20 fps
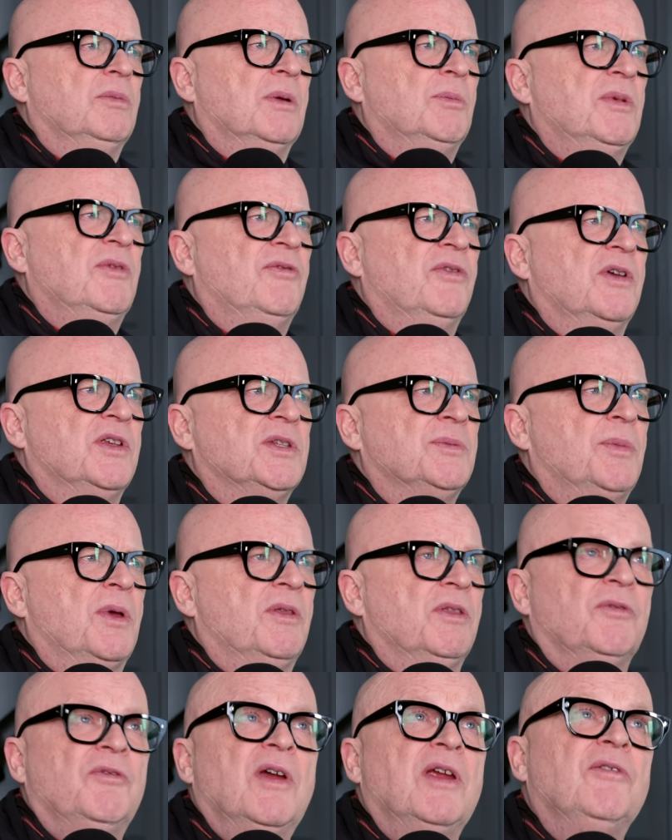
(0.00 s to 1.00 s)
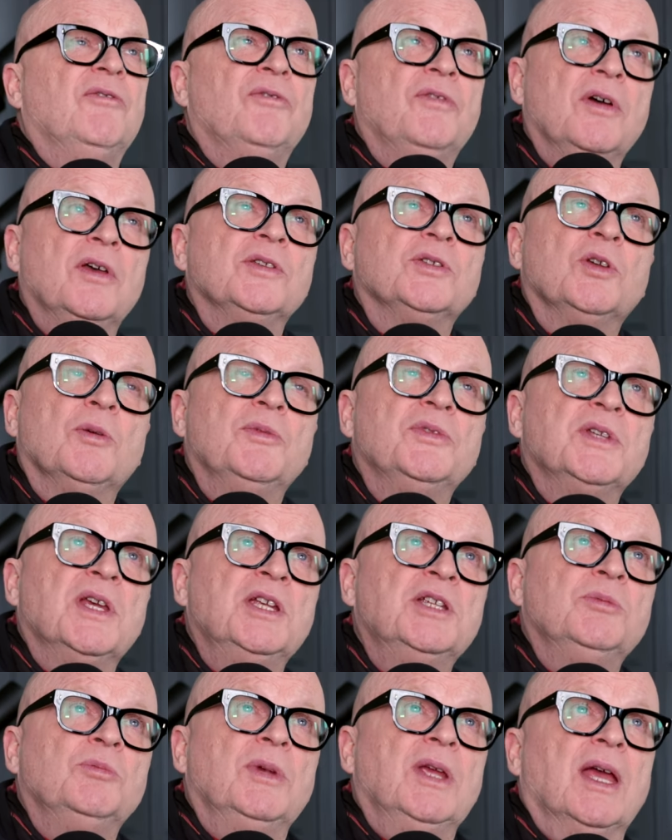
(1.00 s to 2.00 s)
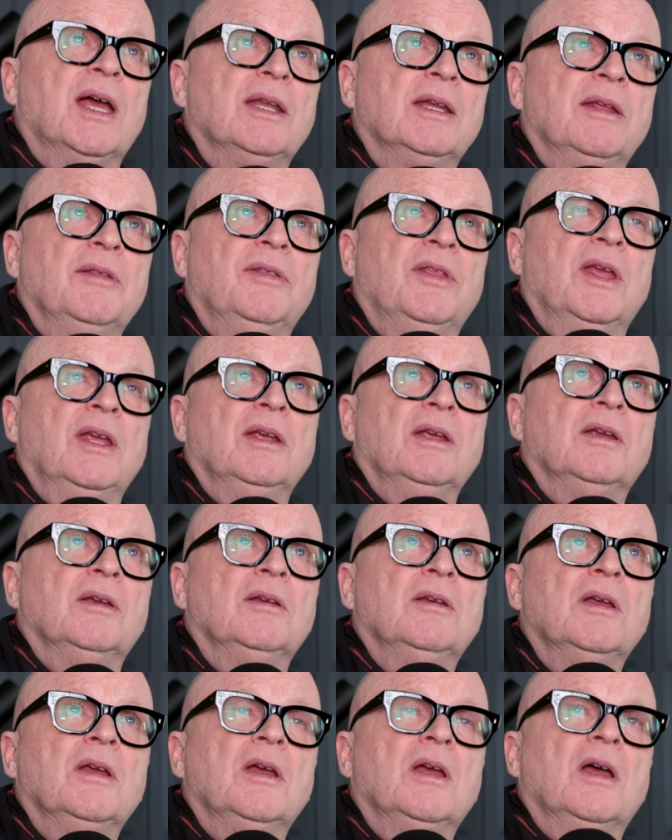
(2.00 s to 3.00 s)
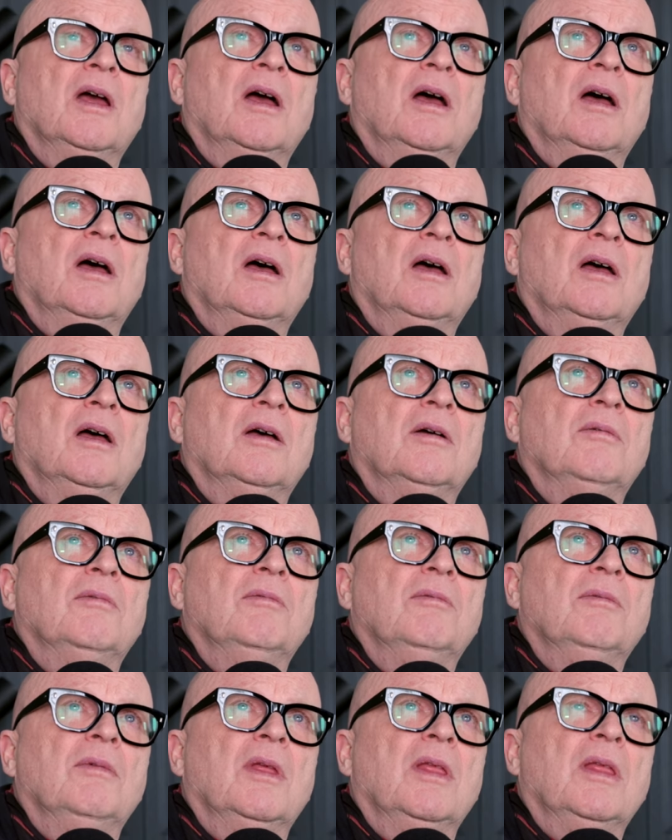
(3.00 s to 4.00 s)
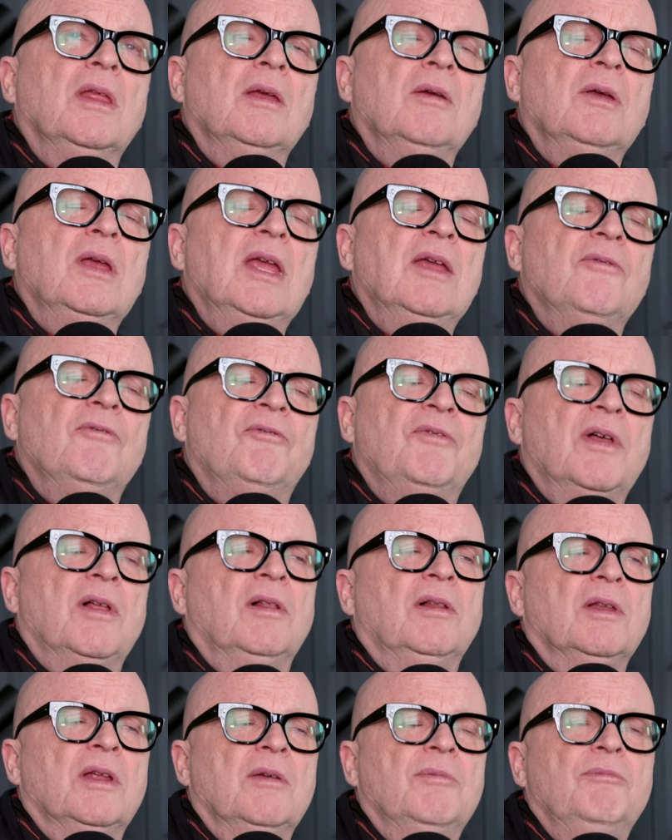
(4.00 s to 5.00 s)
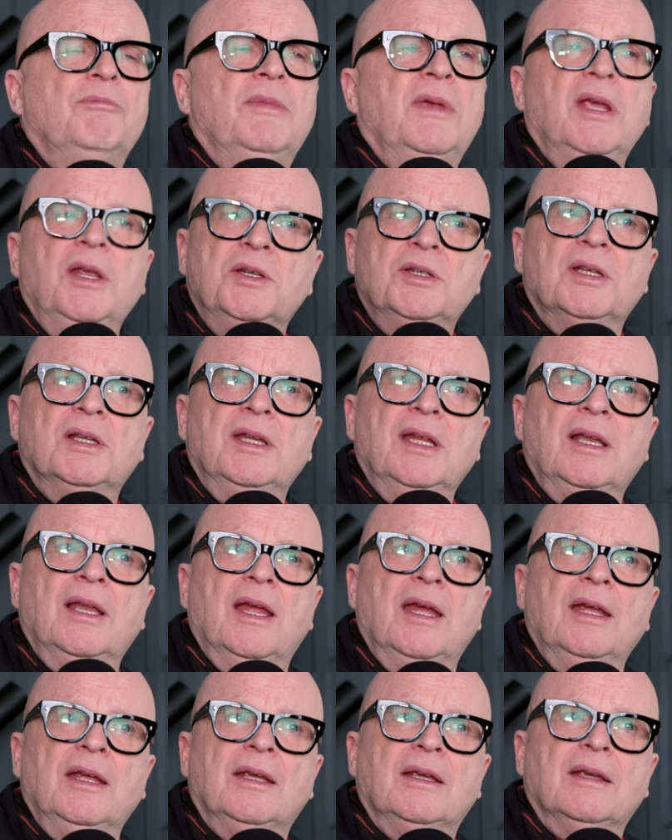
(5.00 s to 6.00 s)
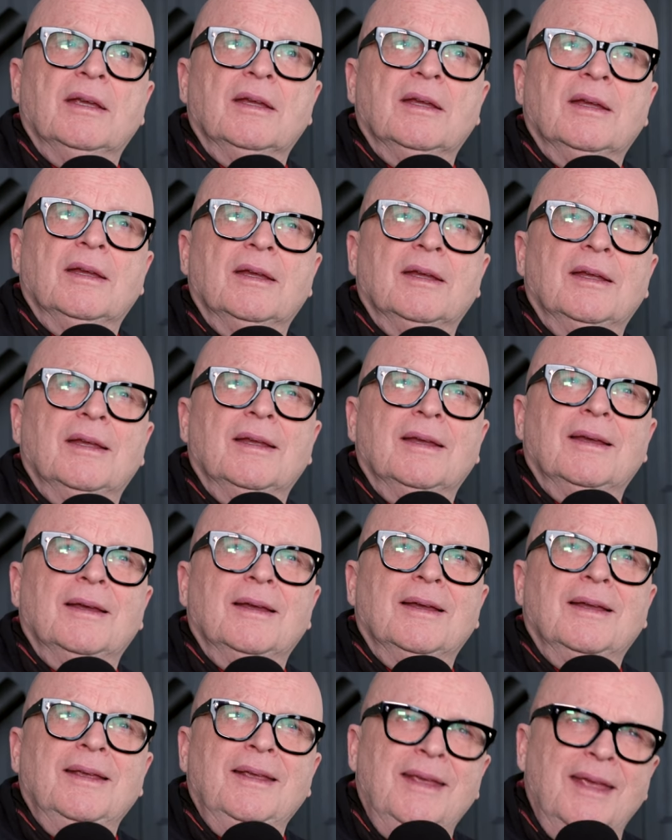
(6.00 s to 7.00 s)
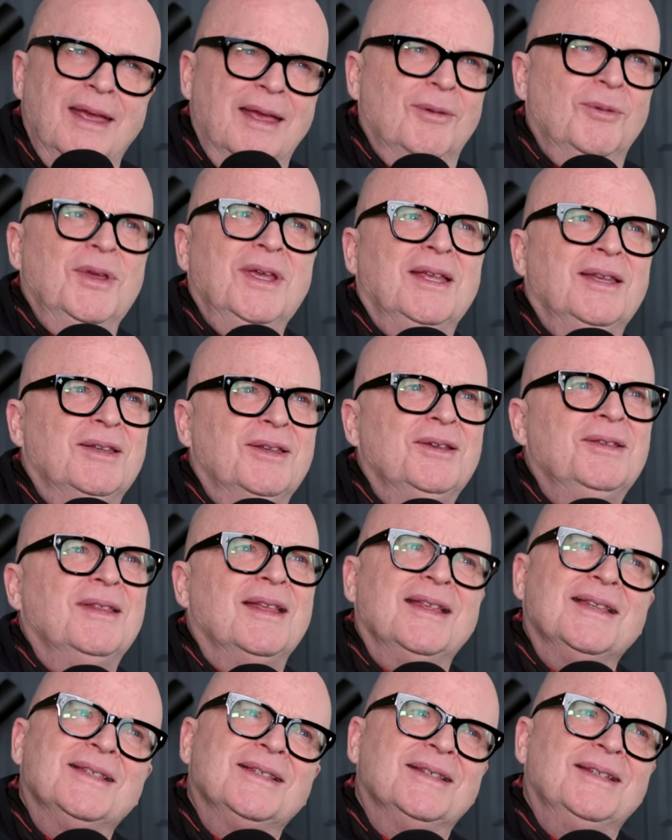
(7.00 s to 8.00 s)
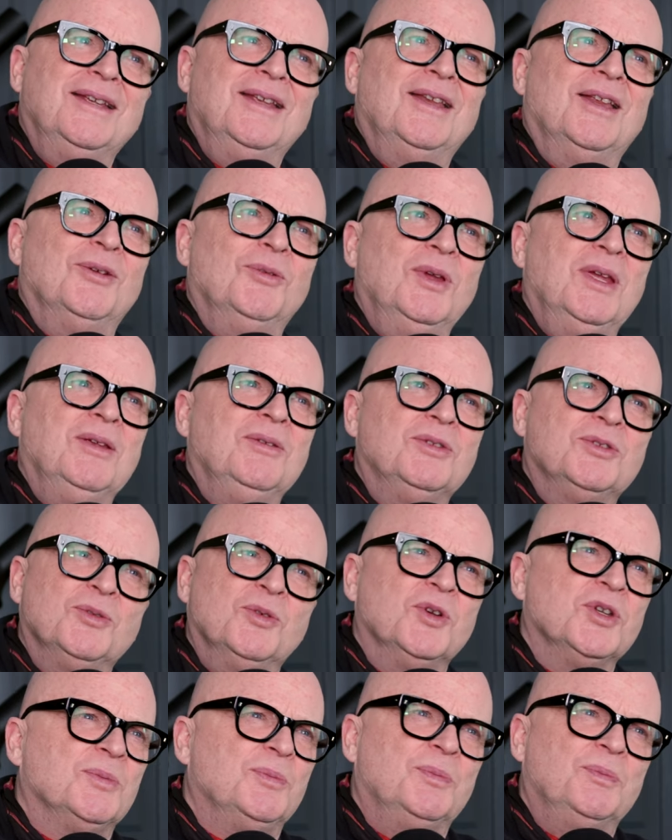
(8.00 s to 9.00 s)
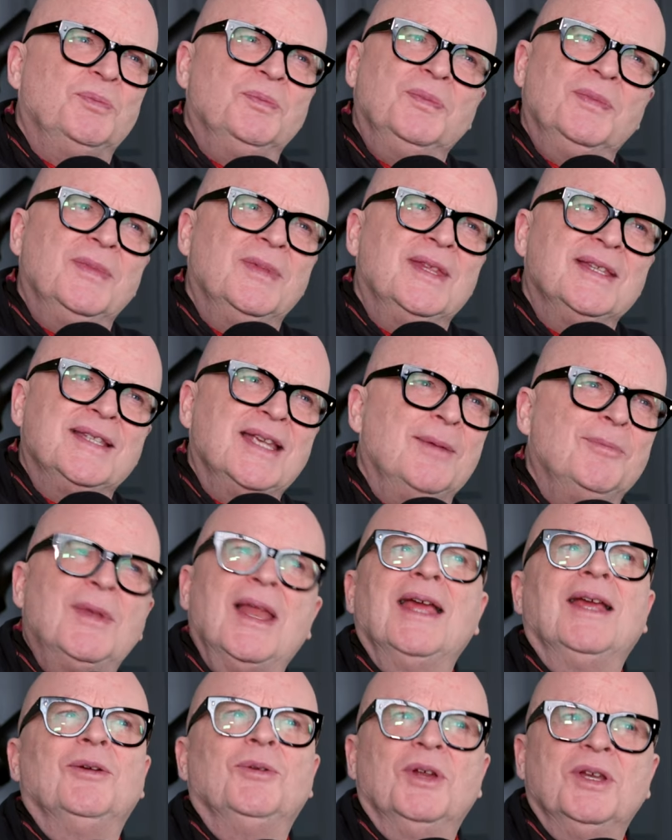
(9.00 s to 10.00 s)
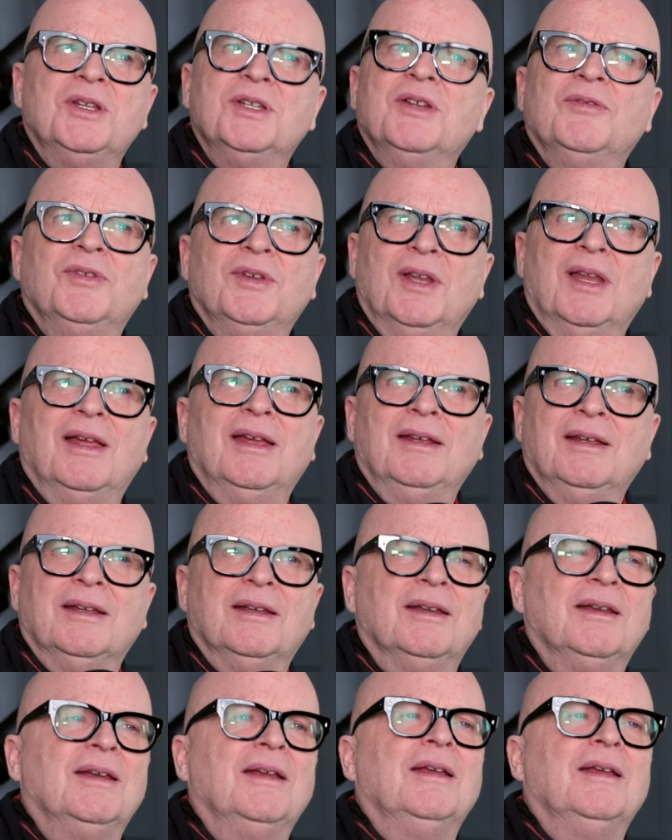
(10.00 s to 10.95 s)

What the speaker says: we first spoke, the very first conversation we had, I think, it felt immediately like, yeah, we can do this. You know, we talked the same language, if you like.